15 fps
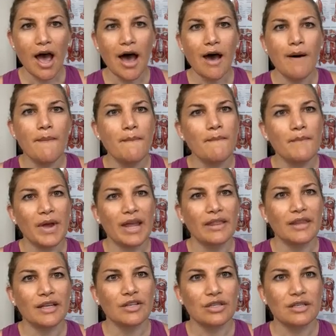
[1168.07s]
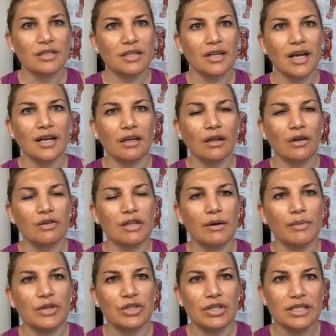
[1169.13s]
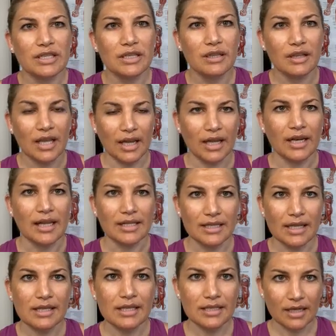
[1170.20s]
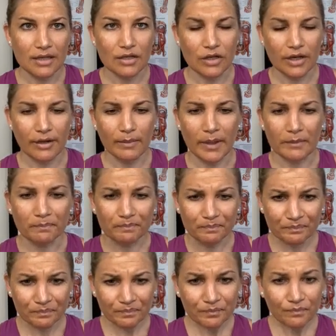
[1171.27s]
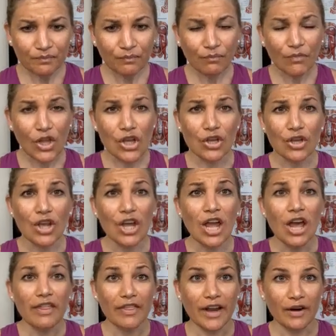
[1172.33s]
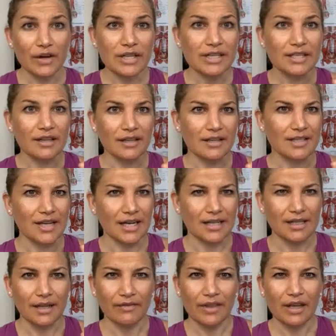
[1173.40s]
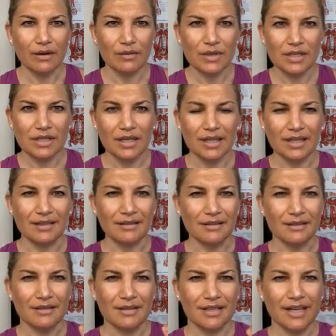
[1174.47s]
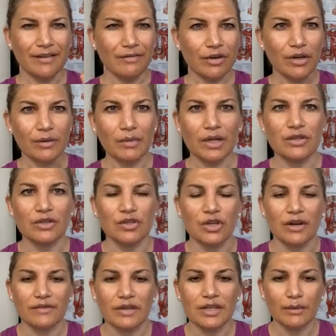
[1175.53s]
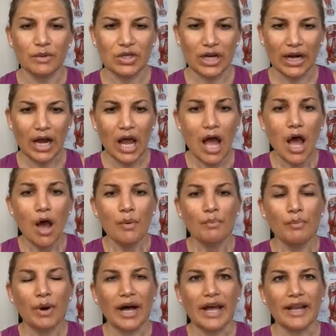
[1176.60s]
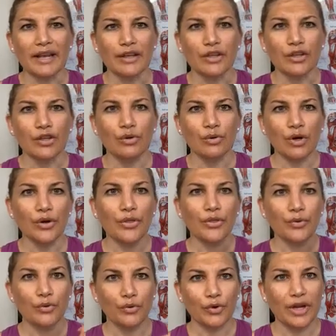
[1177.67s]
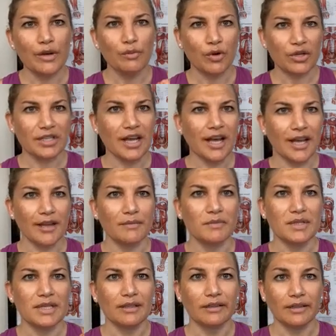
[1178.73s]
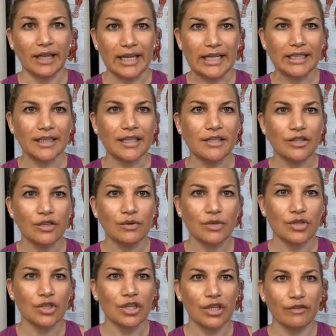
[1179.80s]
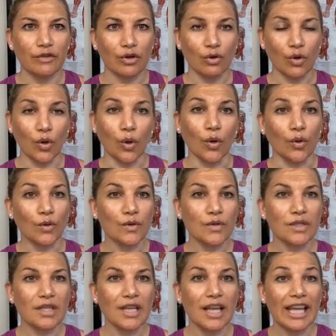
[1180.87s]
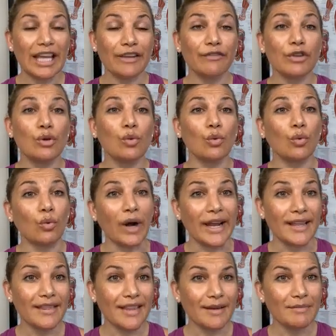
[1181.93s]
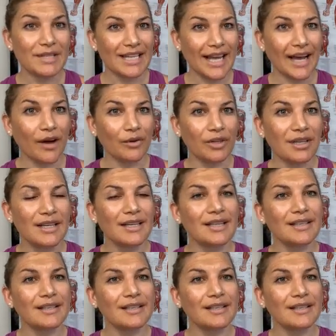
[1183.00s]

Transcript: And then just to kind of close up, but just to think, and I said this yesterday, but there's a study, I think it was done in Stanford, I'm not too sure, I have to double check, but you are 3 more times likely to achieve your goals if you write them down